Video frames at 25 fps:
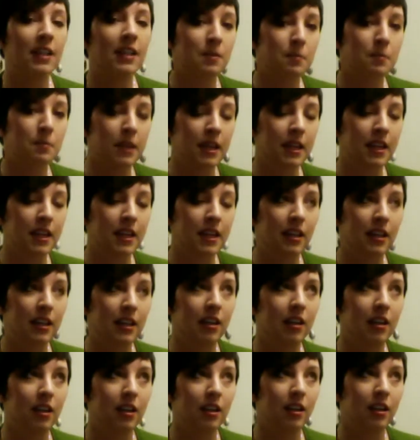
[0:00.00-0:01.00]

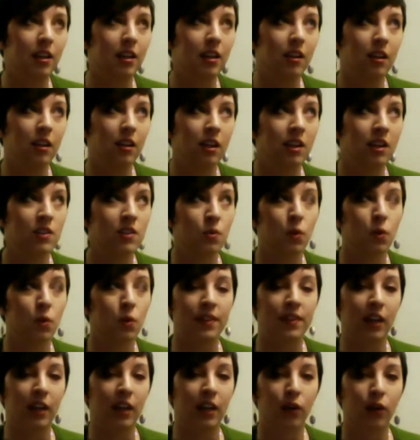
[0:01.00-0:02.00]
me is what
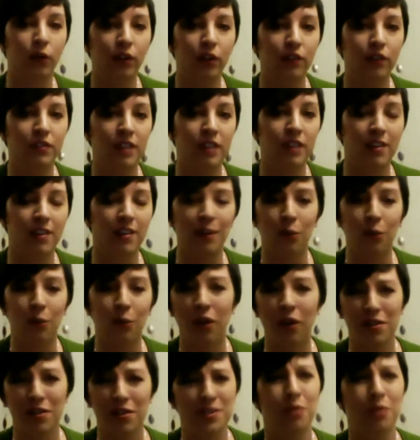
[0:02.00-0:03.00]
they could have done. That
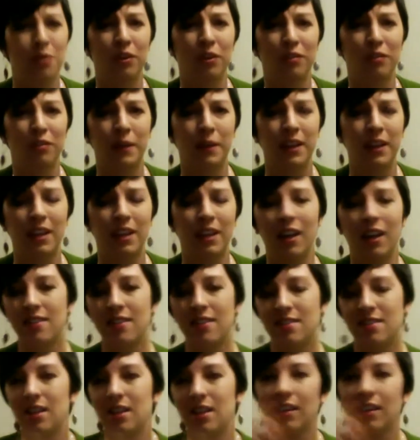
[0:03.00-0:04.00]
also would have been. I
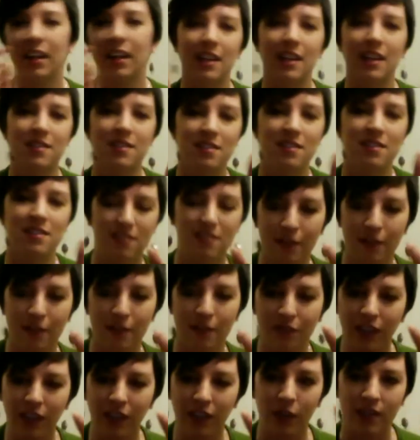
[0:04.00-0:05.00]
feel like as
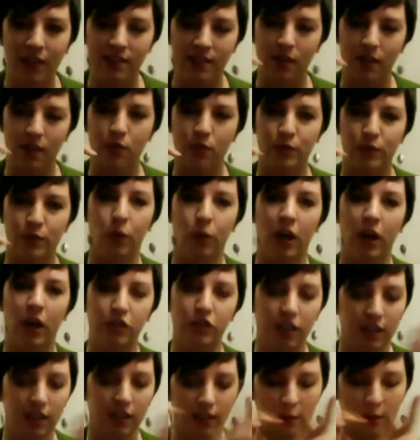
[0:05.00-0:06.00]
I was
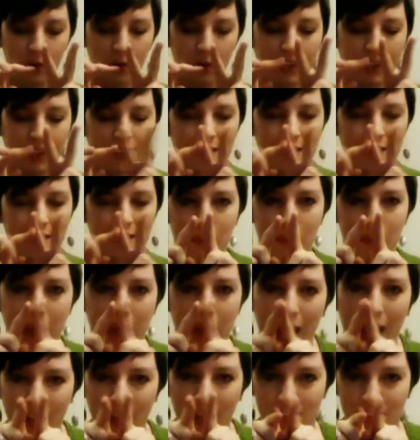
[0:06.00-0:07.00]
watching, there were, like, these
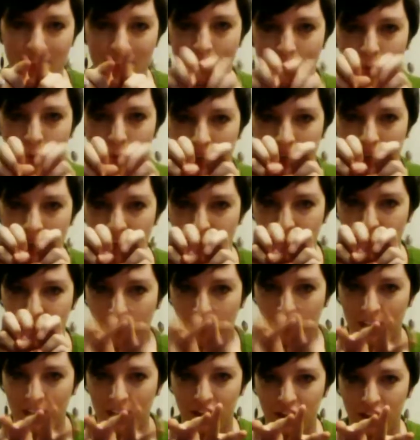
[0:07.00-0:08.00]
paths that were kind of
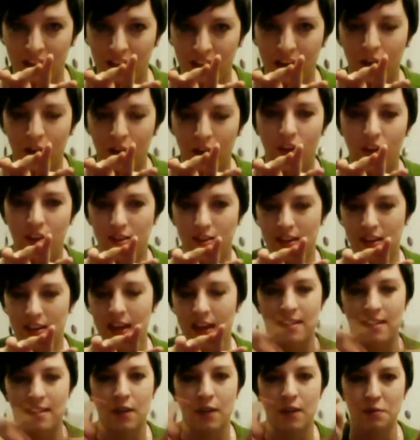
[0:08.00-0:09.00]
branching out, because
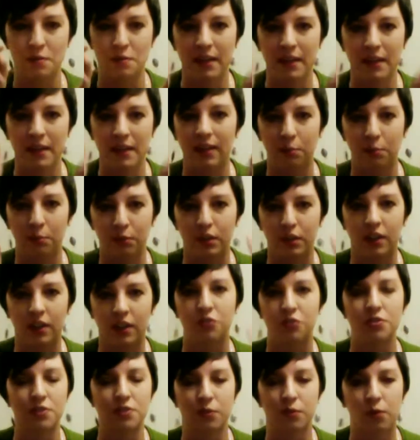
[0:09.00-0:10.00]
as I was making
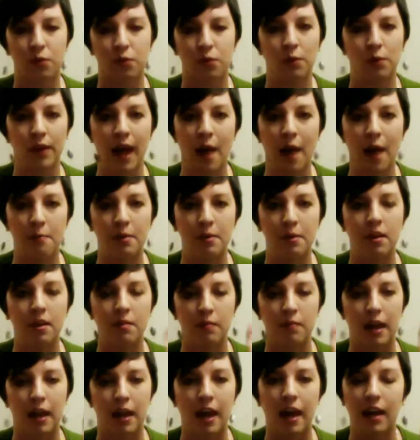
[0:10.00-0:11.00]
predictions of what would happen in
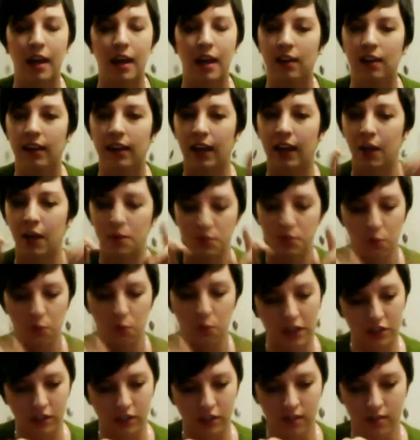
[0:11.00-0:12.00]
my head, like, I was
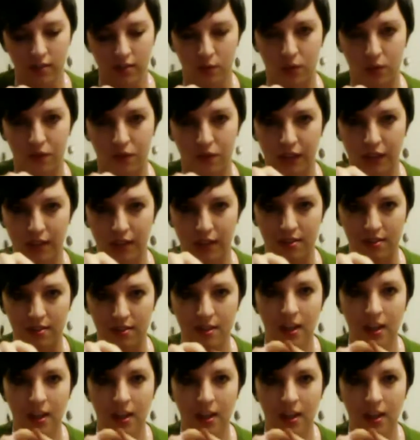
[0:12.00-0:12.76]
watching sort of things